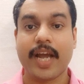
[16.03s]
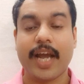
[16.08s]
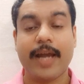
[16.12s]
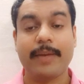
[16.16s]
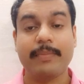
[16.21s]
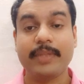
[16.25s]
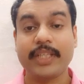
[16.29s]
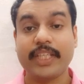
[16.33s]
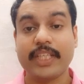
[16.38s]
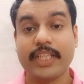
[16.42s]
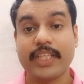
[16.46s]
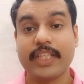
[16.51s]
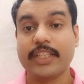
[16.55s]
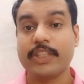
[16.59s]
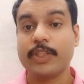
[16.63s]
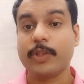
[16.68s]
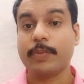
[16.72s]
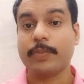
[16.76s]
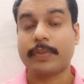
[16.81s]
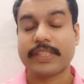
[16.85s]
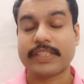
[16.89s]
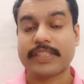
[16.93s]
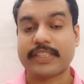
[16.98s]
I'm here
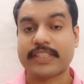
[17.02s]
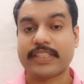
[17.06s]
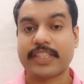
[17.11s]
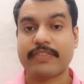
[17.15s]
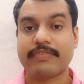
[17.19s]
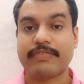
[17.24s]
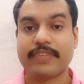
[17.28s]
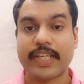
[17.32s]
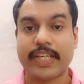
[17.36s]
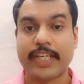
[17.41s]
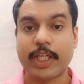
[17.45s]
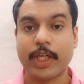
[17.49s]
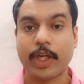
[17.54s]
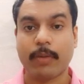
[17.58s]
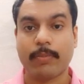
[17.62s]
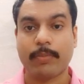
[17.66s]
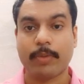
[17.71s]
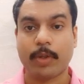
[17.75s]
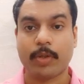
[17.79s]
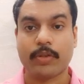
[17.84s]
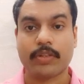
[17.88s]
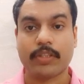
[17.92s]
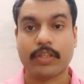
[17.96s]
to present a video
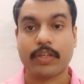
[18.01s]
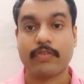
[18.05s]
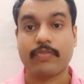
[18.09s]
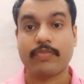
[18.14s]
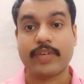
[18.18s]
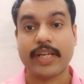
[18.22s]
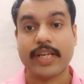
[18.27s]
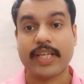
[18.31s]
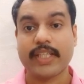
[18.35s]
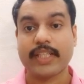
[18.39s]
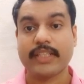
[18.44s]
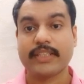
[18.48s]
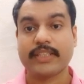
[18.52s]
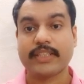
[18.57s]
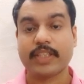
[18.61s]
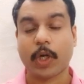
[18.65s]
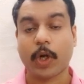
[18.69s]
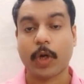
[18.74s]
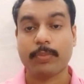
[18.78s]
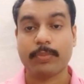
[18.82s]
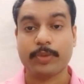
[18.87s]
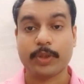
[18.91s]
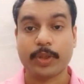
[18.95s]
about various
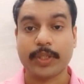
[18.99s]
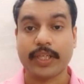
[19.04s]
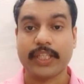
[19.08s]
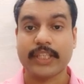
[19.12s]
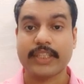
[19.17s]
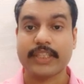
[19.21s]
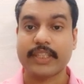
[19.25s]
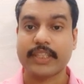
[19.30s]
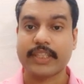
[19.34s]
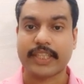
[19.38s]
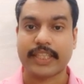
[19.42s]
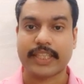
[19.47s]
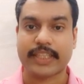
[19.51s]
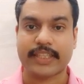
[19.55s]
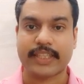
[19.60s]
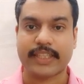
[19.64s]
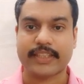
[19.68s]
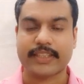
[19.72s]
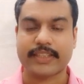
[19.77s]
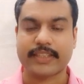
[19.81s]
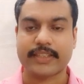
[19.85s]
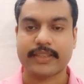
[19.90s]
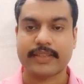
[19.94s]
obturation
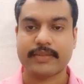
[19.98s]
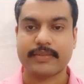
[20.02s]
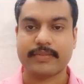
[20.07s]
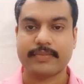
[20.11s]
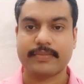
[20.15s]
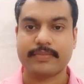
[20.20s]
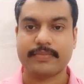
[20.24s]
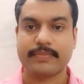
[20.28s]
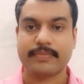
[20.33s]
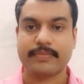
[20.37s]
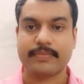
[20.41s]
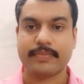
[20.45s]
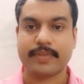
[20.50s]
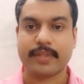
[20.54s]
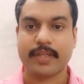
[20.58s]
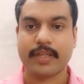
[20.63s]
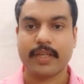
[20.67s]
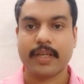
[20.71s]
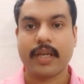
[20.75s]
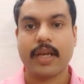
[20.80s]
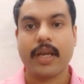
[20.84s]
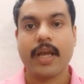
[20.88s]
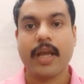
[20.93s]
techniques.
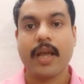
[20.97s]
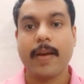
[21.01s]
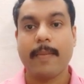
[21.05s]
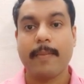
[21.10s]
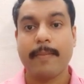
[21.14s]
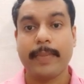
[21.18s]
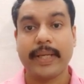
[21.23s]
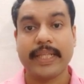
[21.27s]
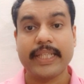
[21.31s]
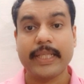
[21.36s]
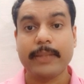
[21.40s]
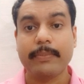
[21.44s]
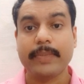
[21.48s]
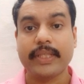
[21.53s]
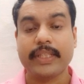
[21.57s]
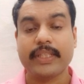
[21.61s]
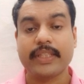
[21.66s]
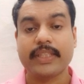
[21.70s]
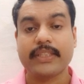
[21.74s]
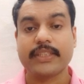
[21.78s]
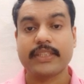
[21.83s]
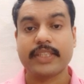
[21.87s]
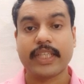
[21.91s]
Many
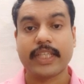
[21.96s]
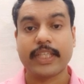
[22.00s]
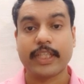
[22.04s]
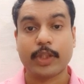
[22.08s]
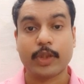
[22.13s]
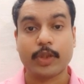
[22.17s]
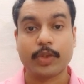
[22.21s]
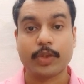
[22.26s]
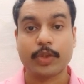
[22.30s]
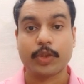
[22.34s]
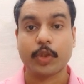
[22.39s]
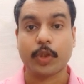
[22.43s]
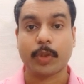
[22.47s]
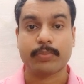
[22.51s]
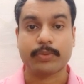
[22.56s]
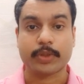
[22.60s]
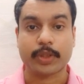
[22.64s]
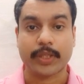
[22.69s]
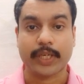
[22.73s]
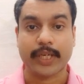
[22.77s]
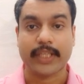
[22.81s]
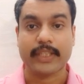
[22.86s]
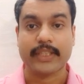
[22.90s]
methods are used to
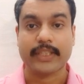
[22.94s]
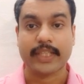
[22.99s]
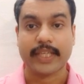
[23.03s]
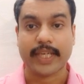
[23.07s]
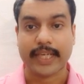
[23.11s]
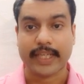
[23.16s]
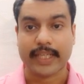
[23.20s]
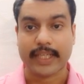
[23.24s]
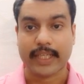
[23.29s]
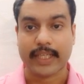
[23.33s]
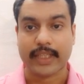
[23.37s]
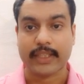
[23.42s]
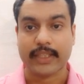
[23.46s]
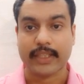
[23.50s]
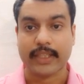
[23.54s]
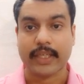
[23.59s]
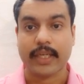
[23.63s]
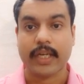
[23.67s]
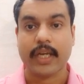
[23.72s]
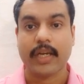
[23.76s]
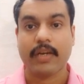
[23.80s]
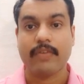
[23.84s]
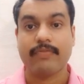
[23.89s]
obturate the canal
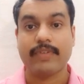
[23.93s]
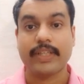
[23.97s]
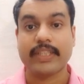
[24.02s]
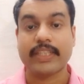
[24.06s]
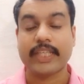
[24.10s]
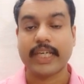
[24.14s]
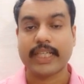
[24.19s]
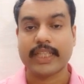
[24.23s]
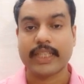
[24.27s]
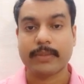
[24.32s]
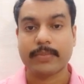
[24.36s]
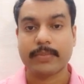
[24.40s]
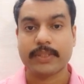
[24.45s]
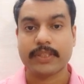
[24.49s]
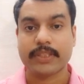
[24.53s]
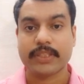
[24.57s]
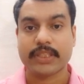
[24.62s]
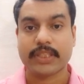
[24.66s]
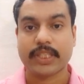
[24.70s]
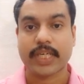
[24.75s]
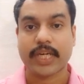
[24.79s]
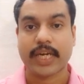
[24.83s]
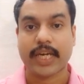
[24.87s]
with gutta
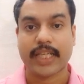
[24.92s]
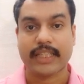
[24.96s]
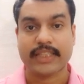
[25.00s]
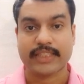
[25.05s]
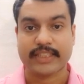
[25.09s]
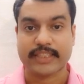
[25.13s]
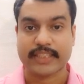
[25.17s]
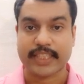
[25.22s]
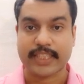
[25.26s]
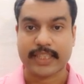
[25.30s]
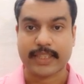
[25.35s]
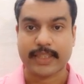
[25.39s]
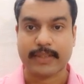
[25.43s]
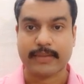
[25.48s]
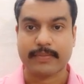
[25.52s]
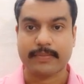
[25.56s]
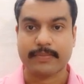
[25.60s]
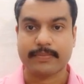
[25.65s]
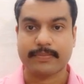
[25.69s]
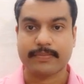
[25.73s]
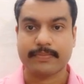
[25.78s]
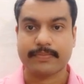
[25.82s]
percha and sealer.